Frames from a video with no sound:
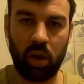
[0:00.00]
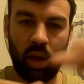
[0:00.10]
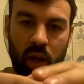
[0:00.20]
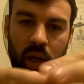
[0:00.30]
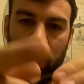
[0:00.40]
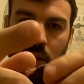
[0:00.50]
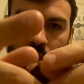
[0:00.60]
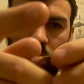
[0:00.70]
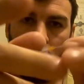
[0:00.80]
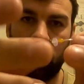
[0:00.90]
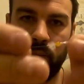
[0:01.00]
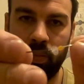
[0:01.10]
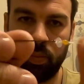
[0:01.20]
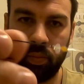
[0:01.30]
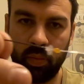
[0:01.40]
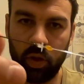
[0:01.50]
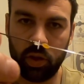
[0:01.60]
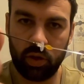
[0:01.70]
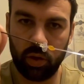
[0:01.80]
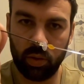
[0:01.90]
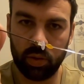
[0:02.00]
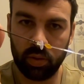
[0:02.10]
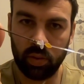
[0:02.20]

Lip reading: And there we've got the snood.